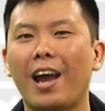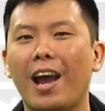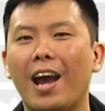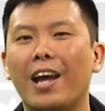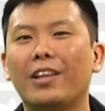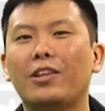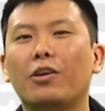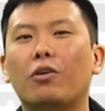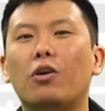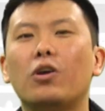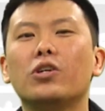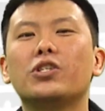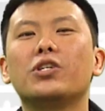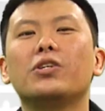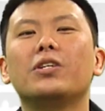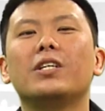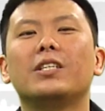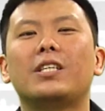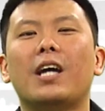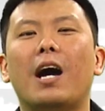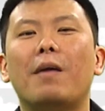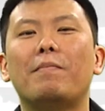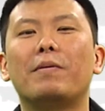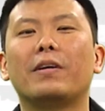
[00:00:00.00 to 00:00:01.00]
And they're also
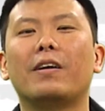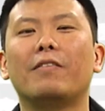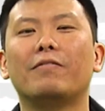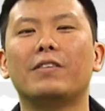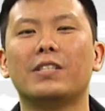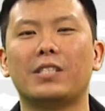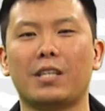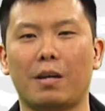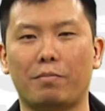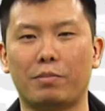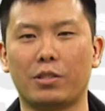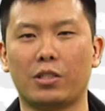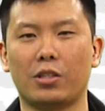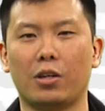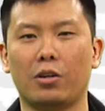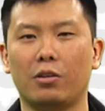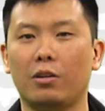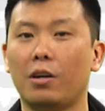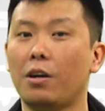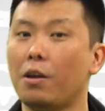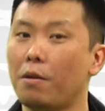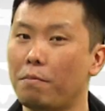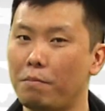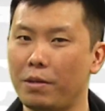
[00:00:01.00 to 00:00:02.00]
the topic of this
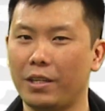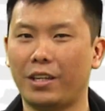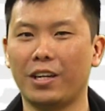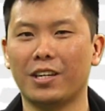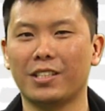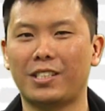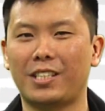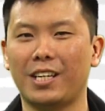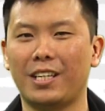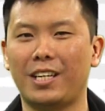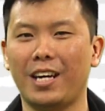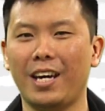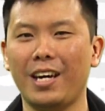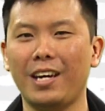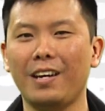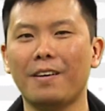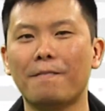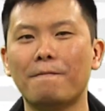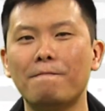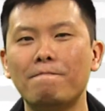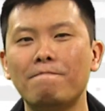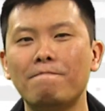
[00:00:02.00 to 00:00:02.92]
episode, because today,